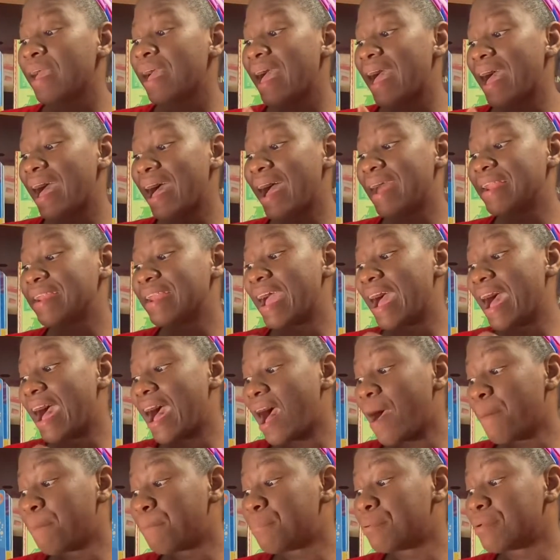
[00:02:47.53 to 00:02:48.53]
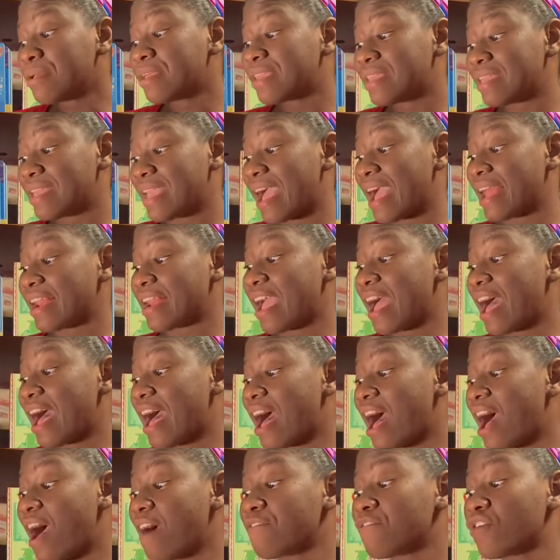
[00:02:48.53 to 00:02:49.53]
An apple can
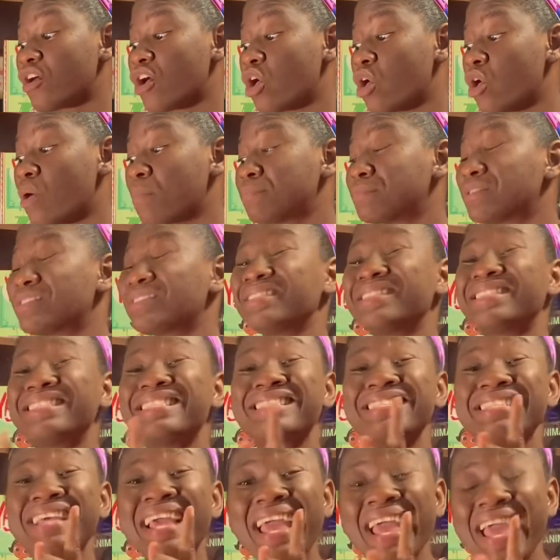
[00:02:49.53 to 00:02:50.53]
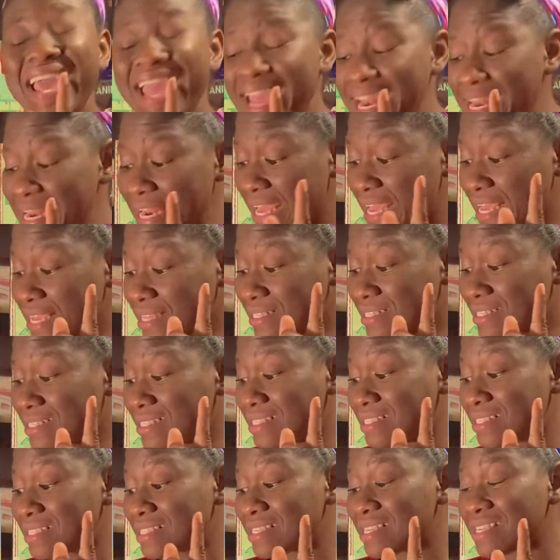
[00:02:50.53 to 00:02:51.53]
have up to 10
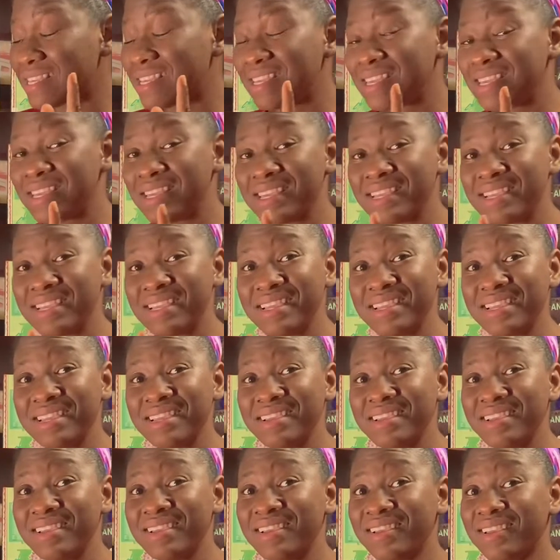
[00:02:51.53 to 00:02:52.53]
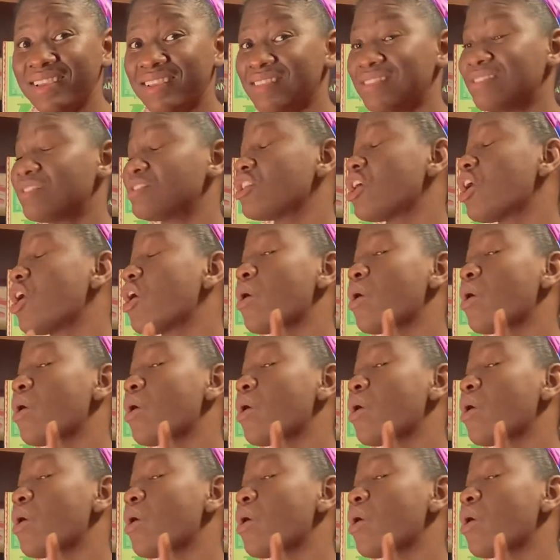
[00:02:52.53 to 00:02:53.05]
seeds.